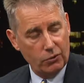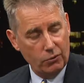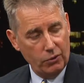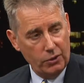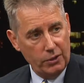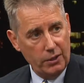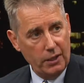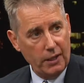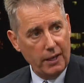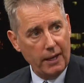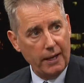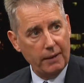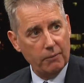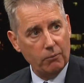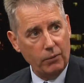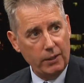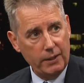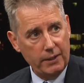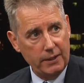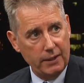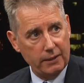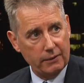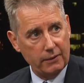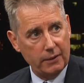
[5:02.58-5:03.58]
good. And
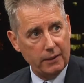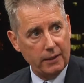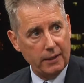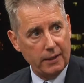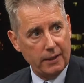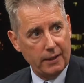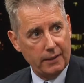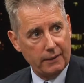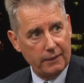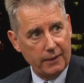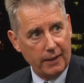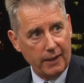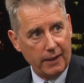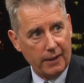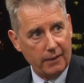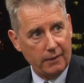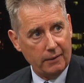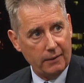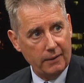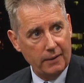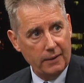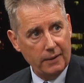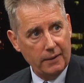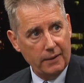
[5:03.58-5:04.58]
we
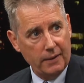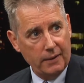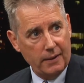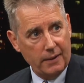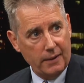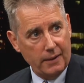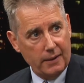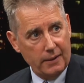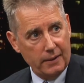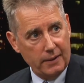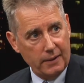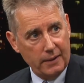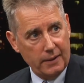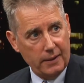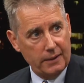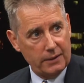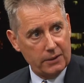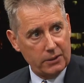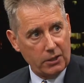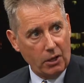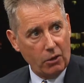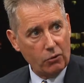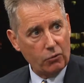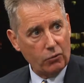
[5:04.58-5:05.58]
our
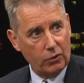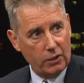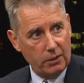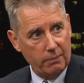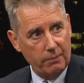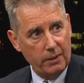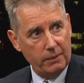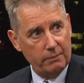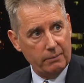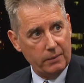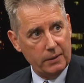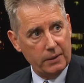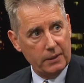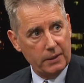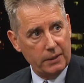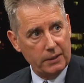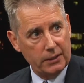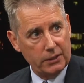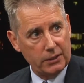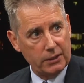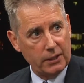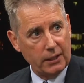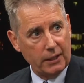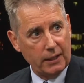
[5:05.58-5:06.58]
total commitment
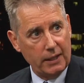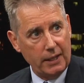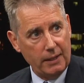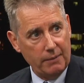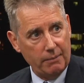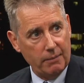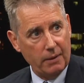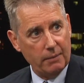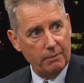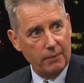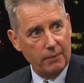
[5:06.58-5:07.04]
is to keep